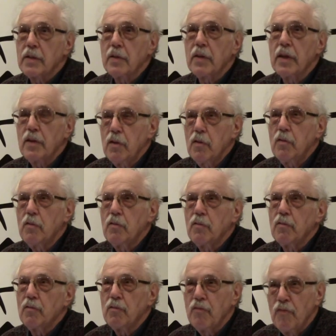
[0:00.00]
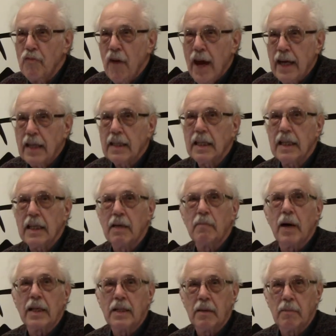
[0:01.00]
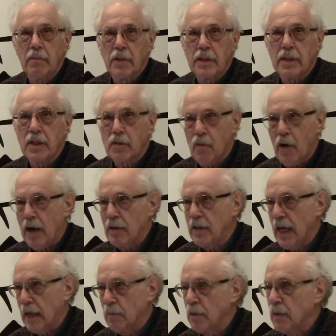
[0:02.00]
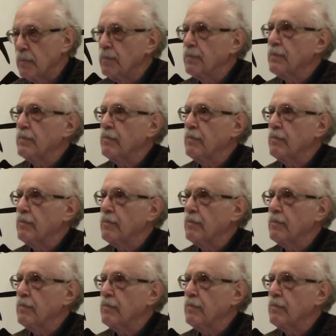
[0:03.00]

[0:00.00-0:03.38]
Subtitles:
so they knew vaguely about the Business Roundtable.